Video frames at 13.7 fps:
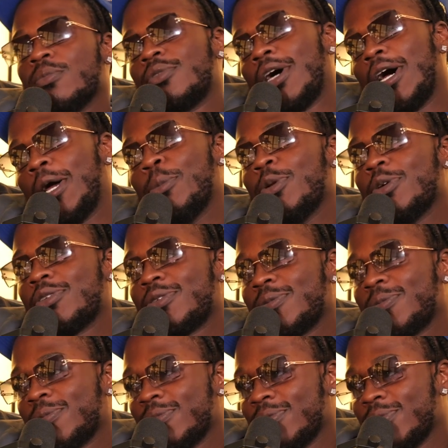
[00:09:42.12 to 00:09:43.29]
Timeless.
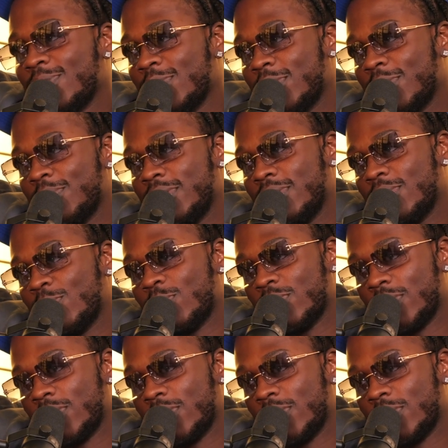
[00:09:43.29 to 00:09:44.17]
You know what I mean?